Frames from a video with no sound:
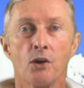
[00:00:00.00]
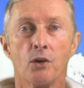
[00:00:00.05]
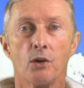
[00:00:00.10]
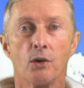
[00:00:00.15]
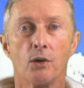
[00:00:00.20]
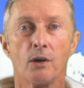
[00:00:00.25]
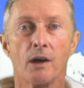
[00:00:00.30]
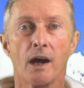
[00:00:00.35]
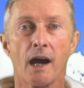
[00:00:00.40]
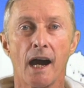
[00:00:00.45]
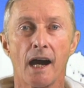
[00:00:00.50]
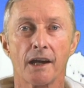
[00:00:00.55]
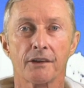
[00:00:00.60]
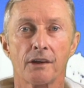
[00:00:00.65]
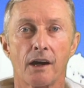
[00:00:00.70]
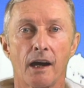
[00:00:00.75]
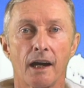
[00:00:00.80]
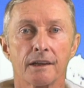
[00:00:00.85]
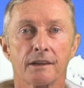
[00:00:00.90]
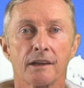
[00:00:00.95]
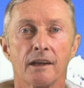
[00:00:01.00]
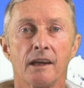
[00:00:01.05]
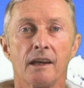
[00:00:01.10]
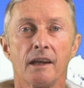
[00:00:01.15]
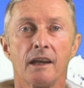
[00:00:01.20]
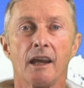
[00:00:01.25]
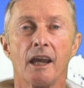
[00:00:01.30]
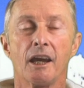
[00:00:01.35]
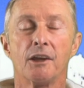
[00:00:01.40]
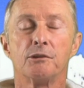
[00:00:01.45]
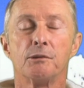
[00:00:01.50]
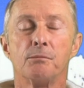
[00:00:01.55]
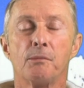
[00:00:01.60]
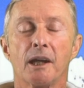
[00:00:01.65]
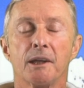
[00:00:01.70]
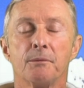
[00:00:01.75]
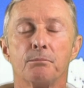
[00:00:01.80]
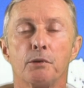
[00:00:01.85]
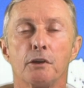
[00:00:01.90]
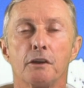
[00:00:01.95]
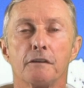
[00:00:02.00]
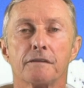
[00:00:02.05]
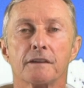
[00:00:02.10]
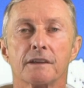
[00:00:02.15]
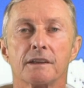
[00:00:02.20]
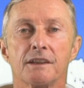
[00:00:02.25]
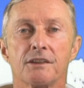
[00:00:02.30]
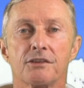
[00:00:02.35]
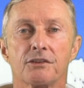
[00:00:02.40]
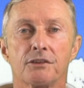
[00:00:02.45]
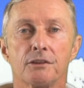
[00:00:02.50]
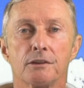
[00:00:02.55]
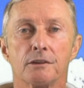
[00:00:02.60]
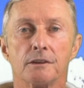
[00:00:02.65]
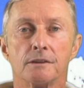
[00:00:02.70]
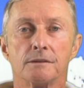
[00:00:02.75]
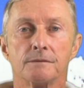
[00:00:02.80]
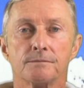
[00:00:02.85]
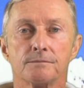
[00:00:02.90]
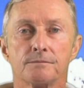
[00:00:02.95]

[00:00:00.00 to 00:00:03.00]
or heart height and remain perfectly still.